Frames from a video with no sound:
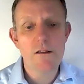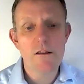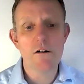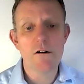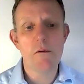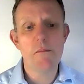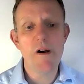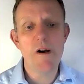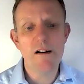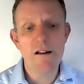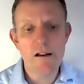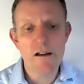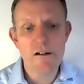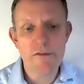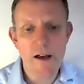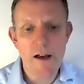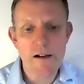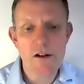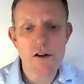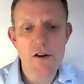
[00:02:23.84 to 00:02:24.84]
There are many
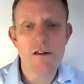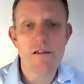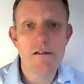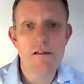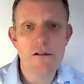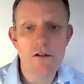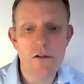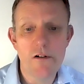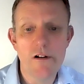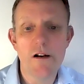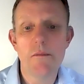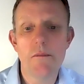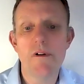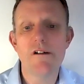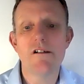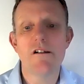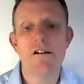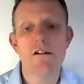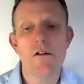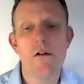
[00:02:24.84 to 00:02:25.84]
advantages to doing a
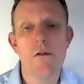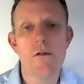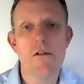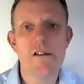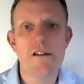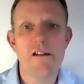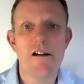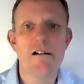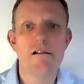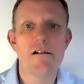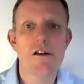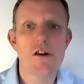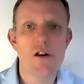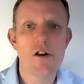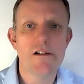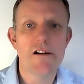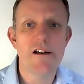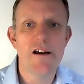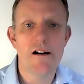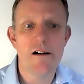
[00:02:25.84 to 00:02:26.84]
media course here at
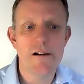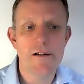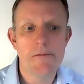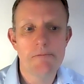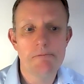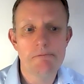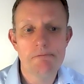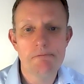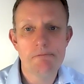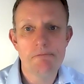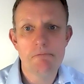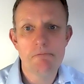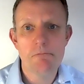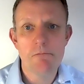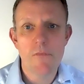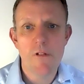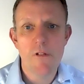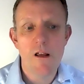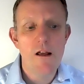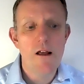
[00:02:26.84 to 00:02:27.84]
GTI.
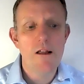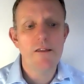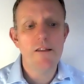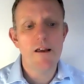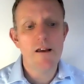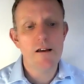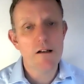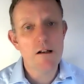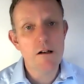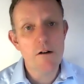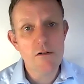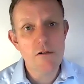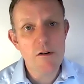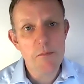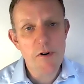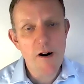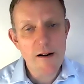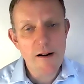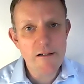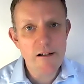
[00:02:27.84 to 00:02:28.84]
They include the
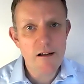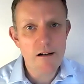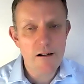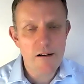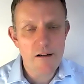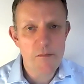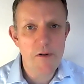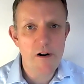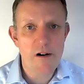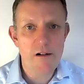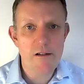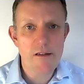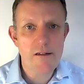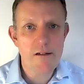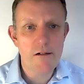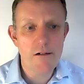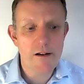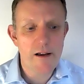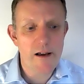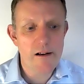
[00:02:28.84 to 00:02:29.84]
practical experience
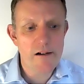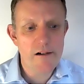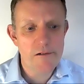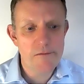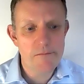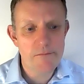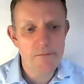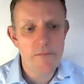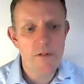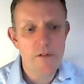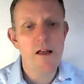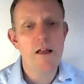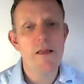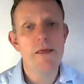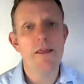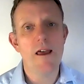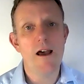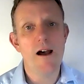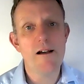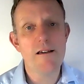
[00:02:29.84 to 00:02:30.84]
you'll get,
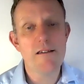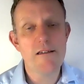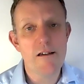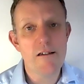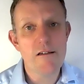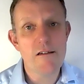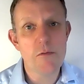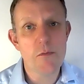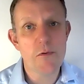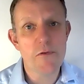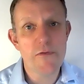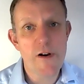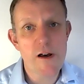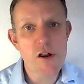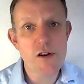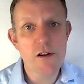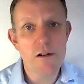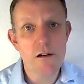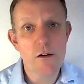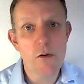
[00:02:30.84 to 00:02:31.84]
the access to
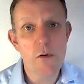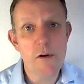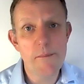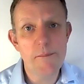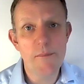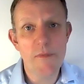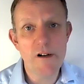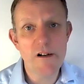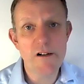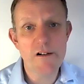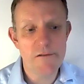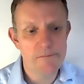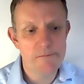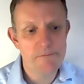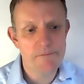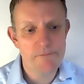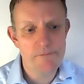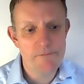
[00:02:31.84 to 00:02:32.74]
professional equipment,